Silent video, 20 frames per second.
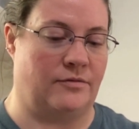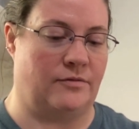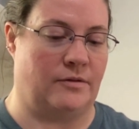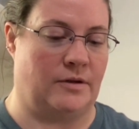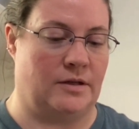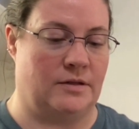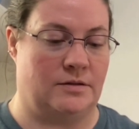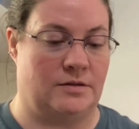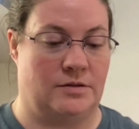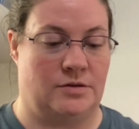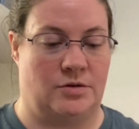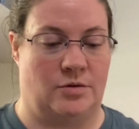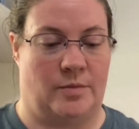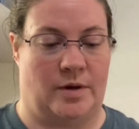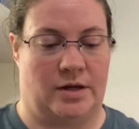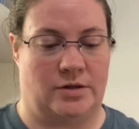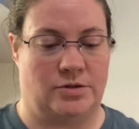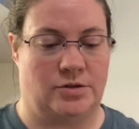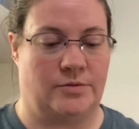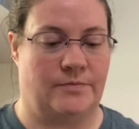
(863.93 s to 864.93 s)
is too
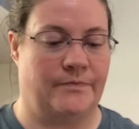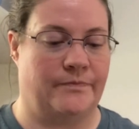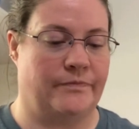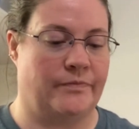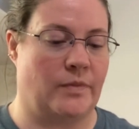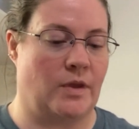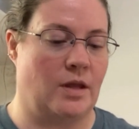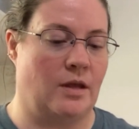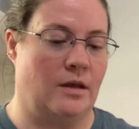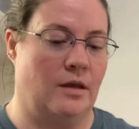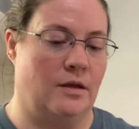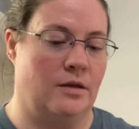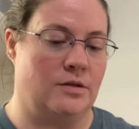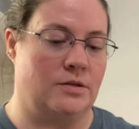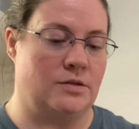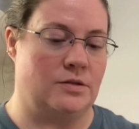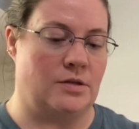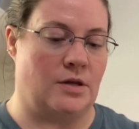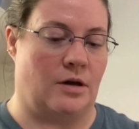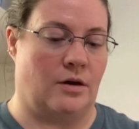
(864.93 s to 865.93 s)
much.
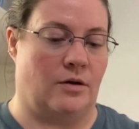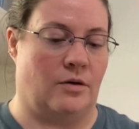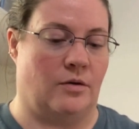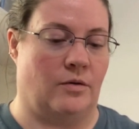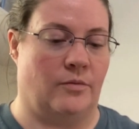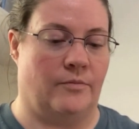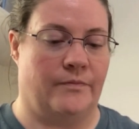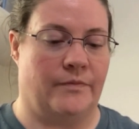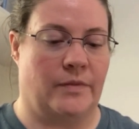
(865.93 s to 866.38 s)
So